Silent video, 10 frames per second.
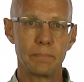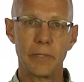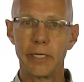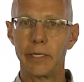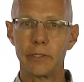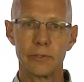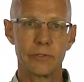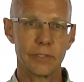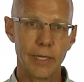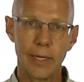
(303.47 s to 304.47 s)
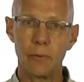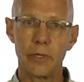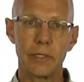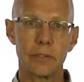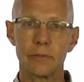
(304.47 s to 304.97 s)
pig ears and cow
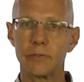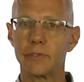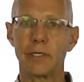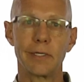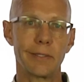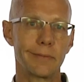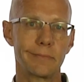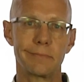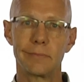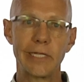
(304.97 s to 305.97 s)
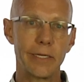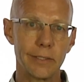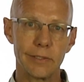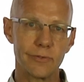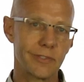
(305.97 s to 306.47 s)
ears,
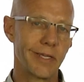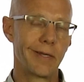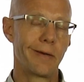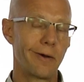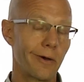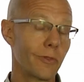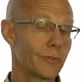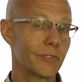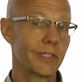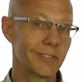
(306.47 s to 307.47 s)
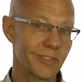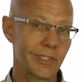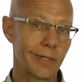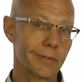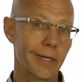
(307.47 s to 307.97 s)
tendons, all those things that
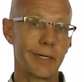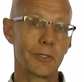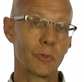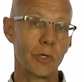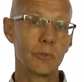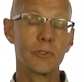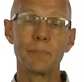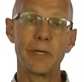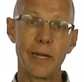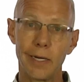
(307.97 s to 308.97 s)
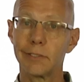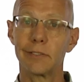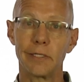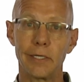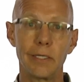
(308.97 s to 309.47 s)
sound kind of gross, but
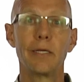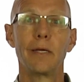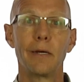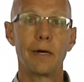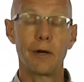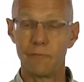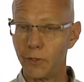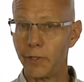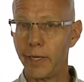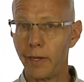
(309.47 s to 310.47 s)
actually are very